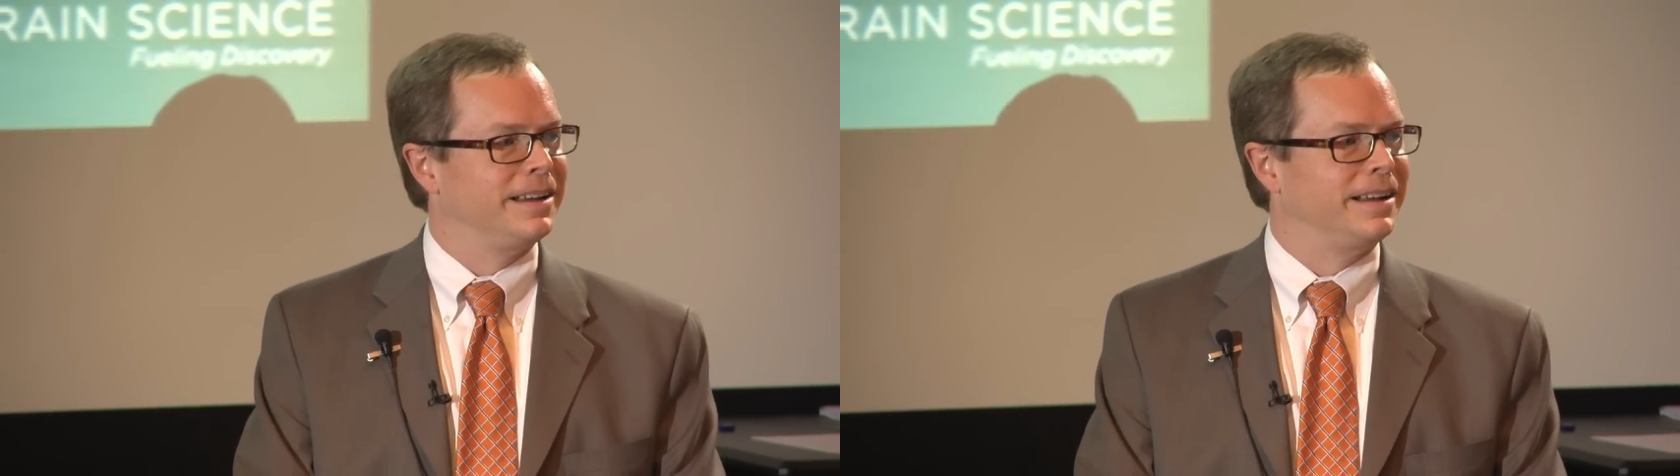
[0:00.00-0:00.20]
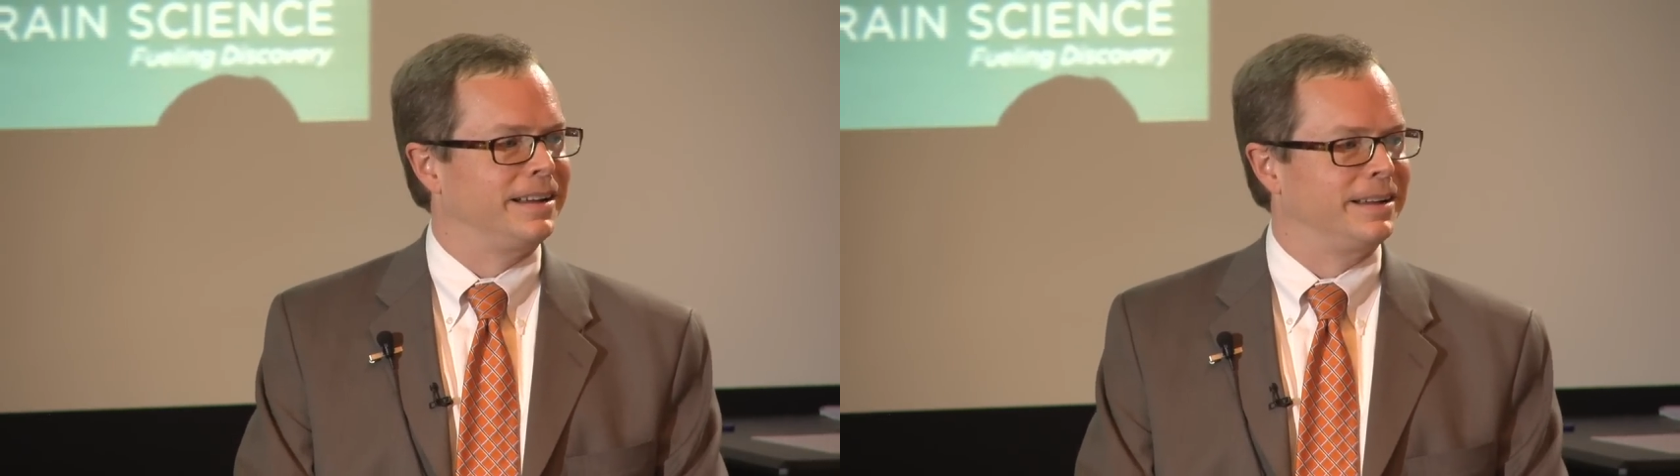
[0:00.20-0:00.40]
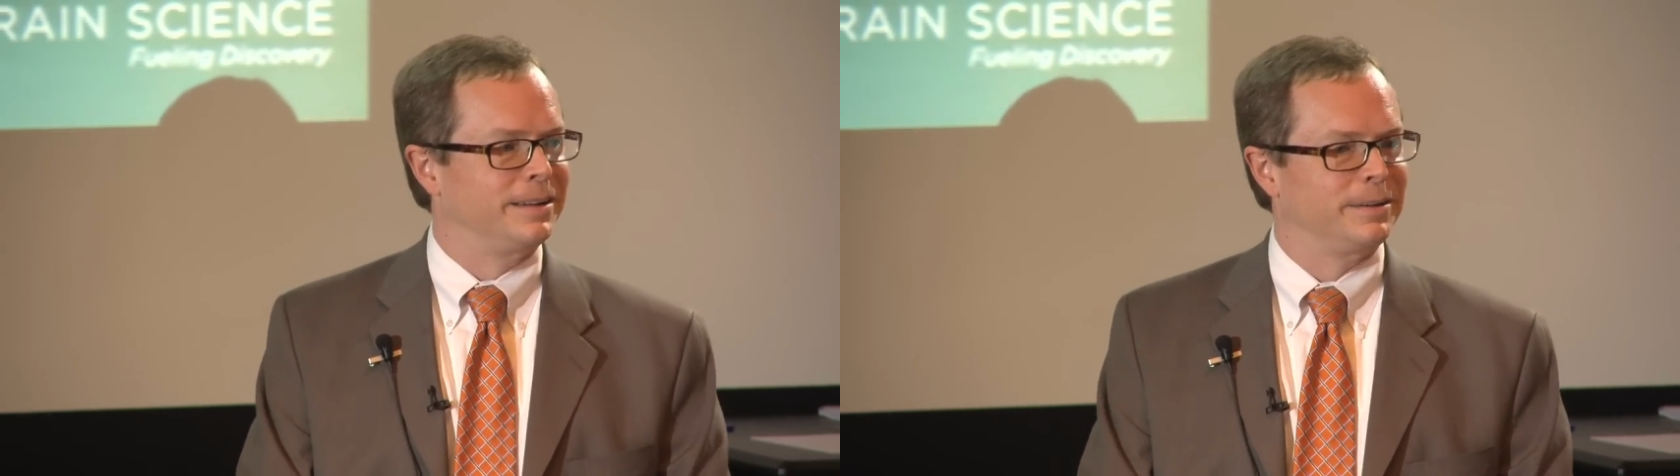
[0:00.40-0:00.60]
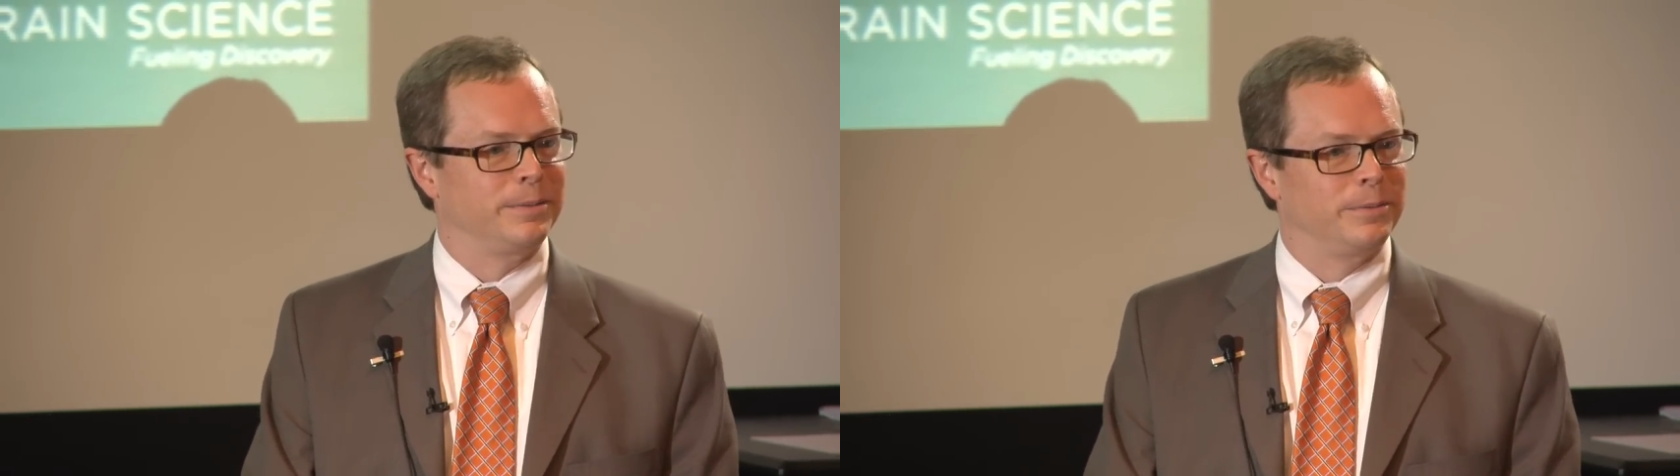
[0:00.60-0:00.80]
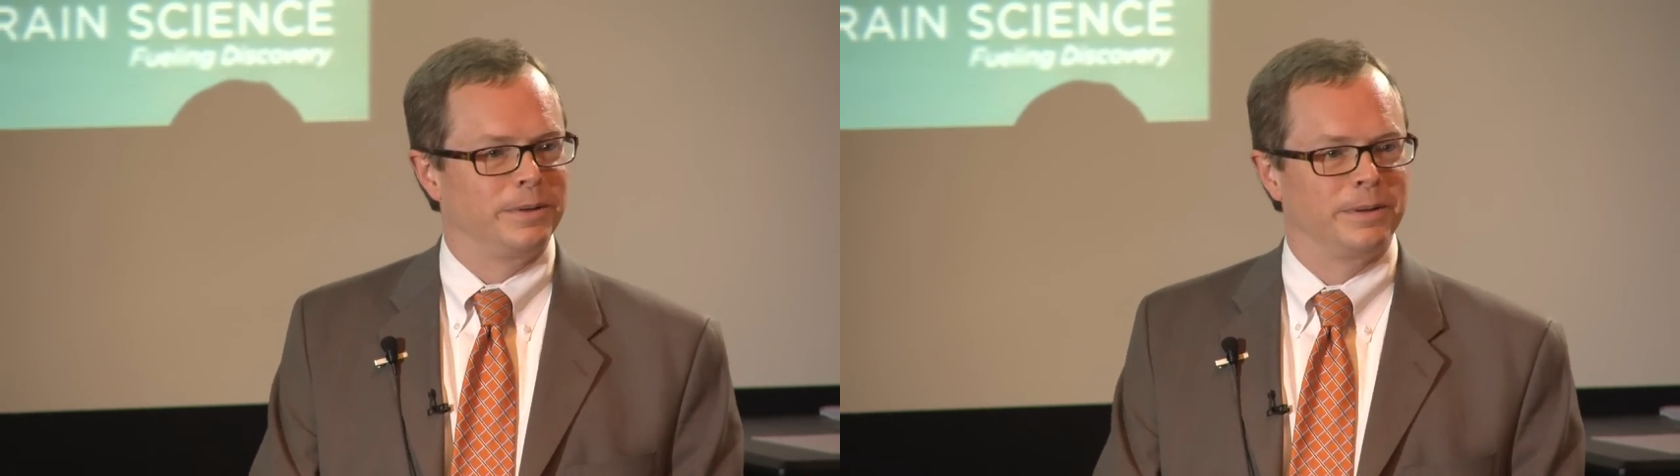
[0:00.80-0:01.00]

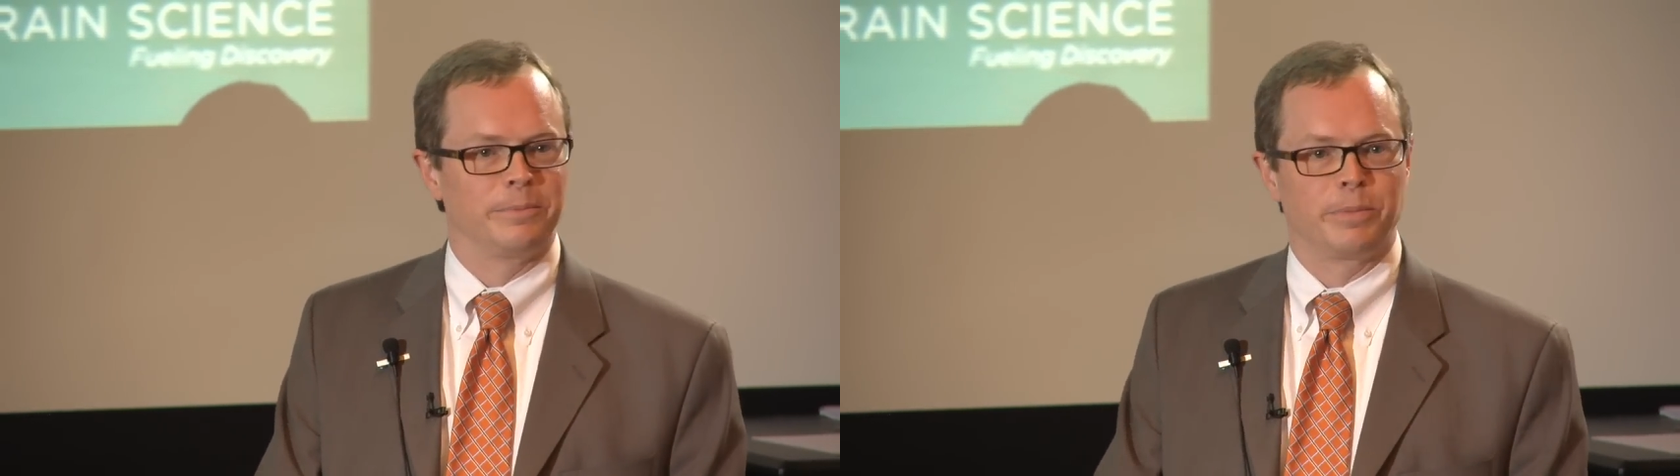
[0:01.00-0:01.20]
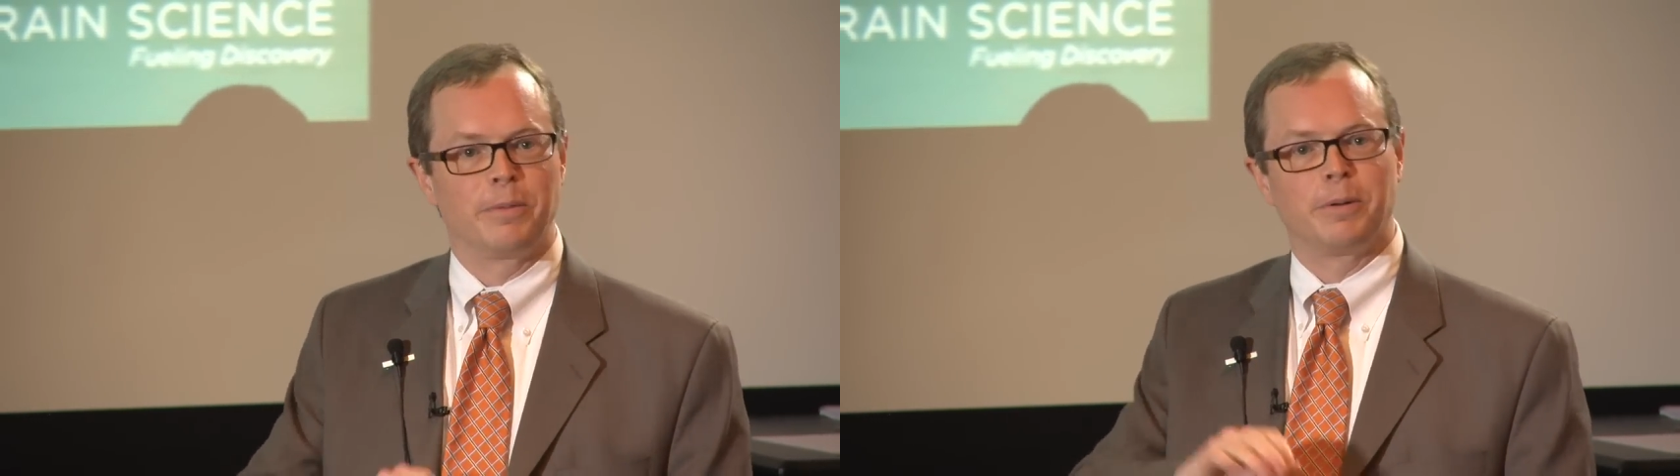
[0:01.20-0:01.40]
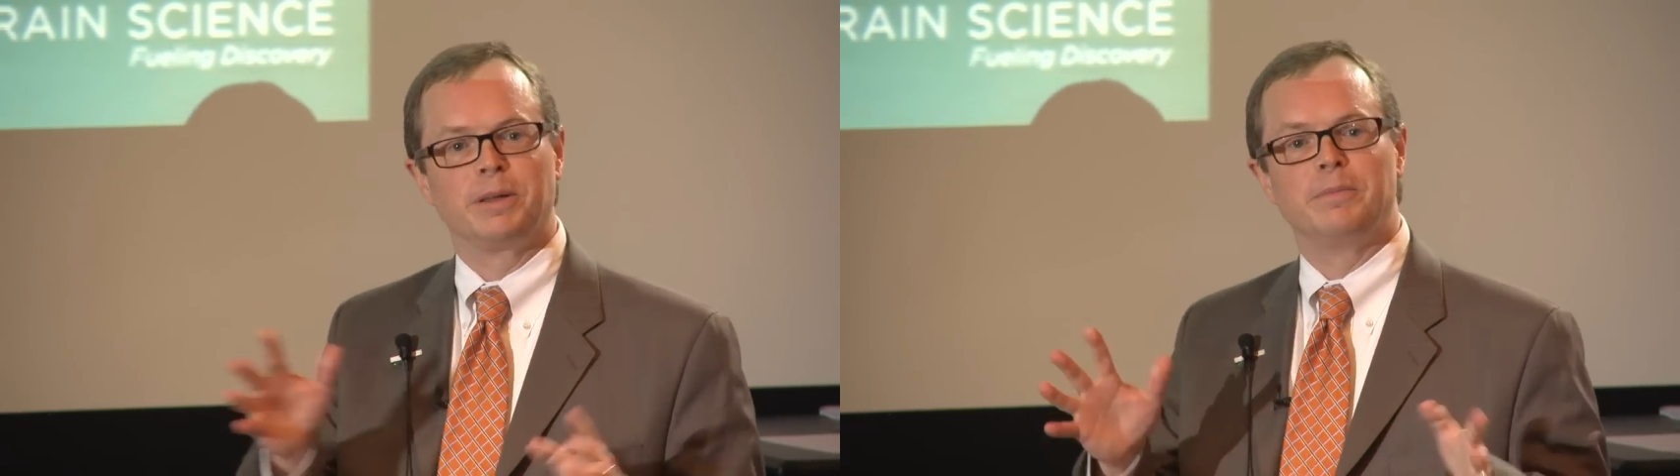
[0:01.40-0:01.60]
probably